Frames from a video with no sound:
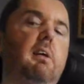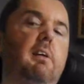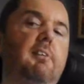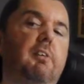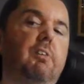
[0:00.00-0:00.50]

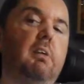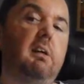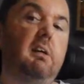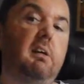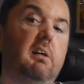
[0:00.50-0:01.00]
essentially.
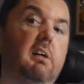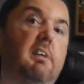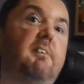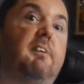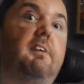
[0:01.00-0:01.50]
In
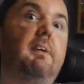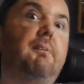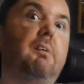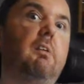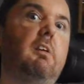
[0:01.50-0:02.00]
fact, I think the
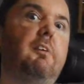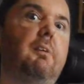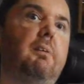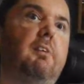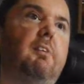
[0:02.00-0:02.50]
Kaido
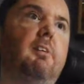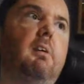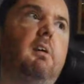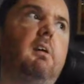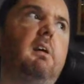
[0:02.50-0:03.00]
is
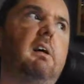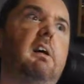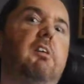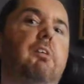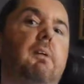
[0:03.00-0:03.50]

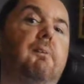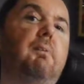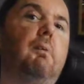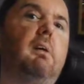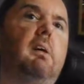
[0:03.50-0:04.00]
actually a
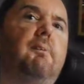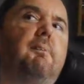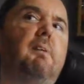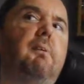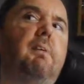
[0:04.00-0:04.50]
Pocky
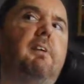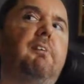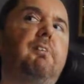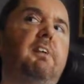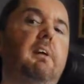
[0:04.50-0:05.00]
but with a
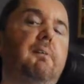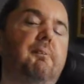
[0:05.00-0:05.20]
different name.